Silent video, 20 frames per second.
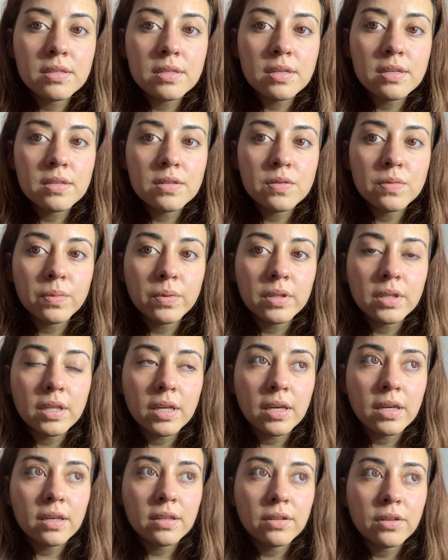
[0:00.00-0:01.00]
is what
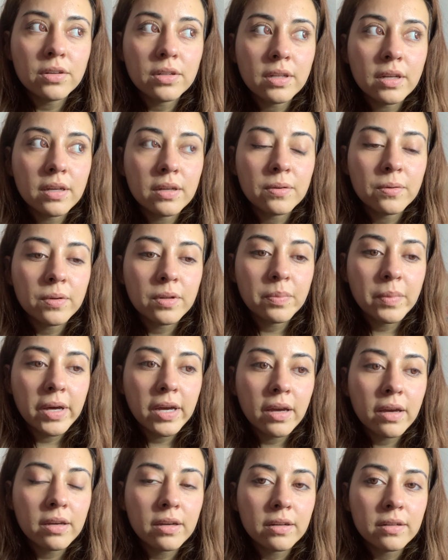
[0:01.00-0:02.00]
they look like with
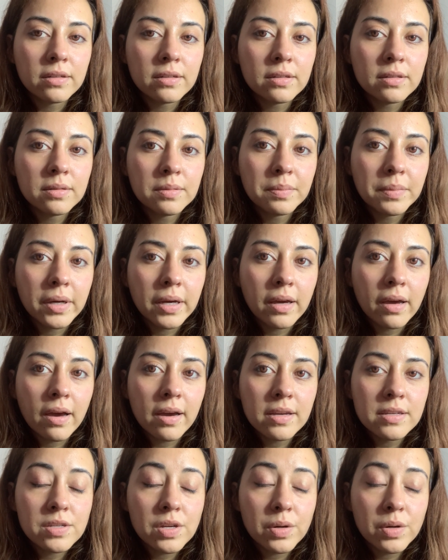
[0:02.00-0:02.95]
my eye color. My eyes are